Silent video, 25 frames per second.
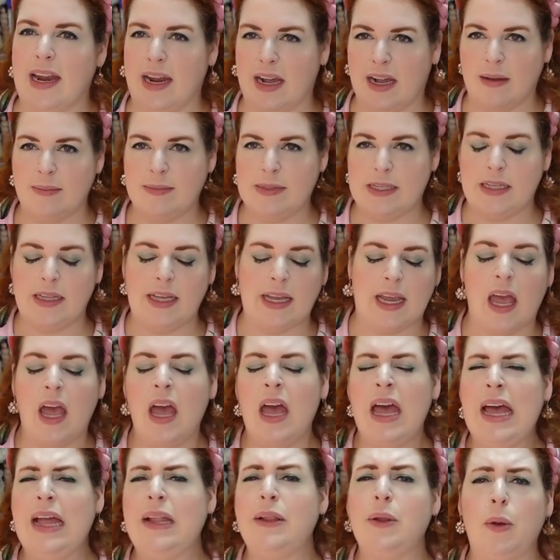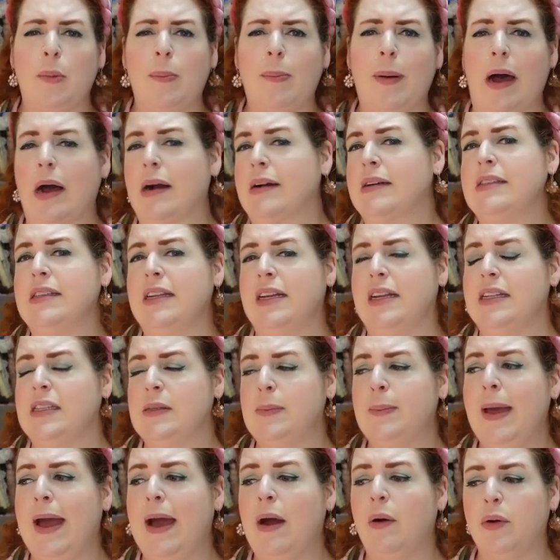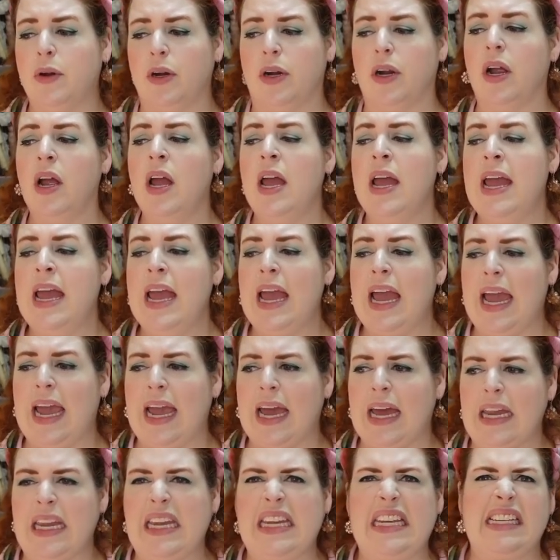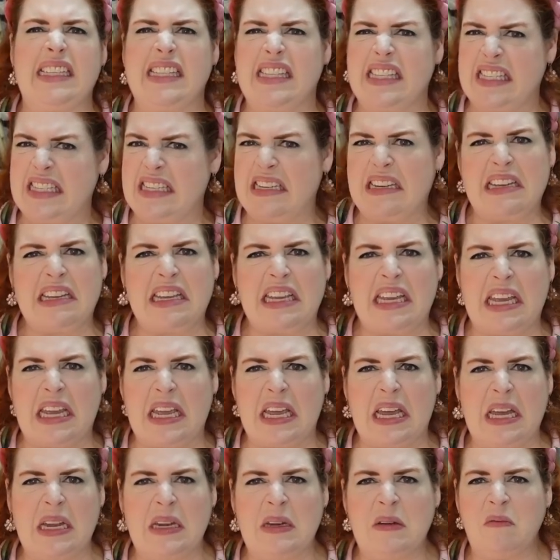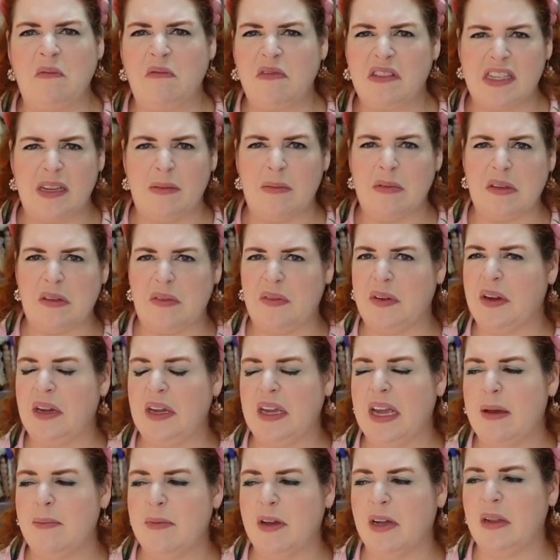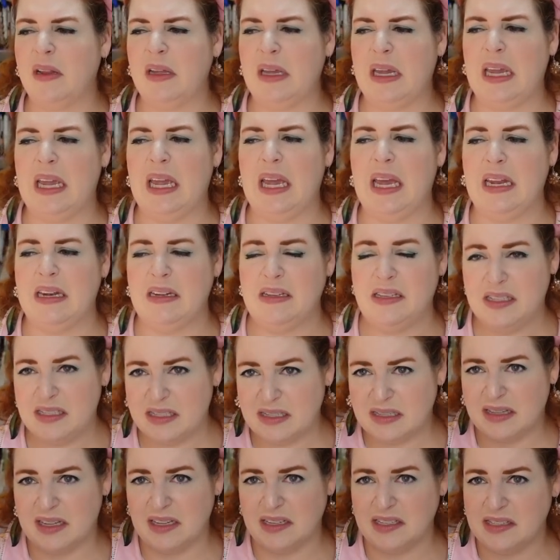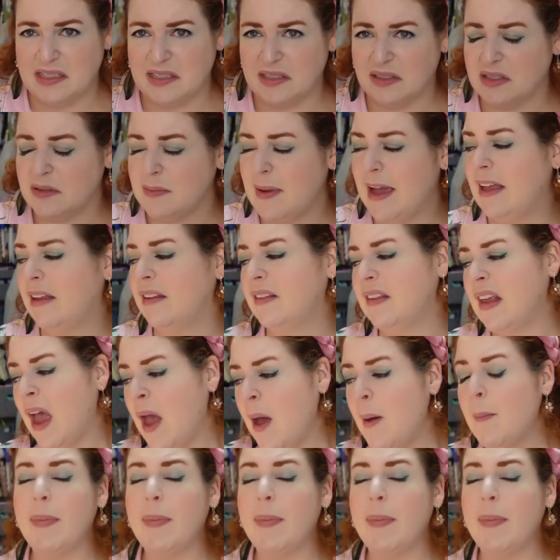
It comes in like a little box and it's powder and it's stinky and seems very chemically, and this still smells,